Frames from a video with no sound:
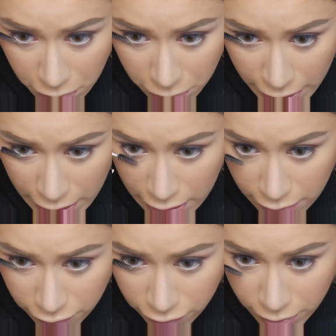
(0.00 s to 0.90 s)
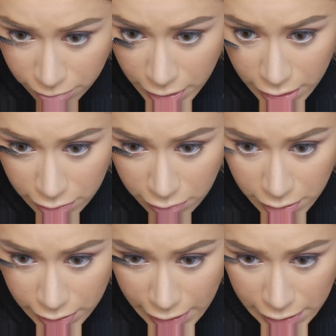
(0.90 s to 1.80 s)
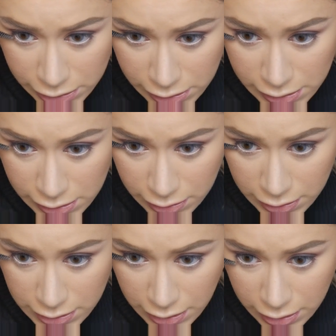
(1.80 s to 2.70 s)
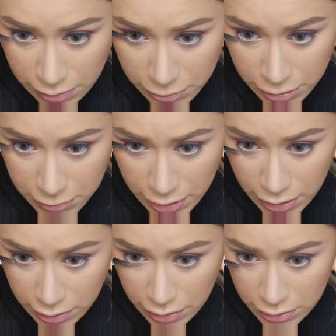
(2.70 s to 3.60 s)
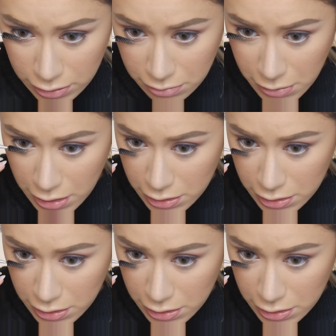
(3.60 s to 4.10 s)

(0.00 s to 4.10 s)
away from my lower lashes so it doesn't clump them together too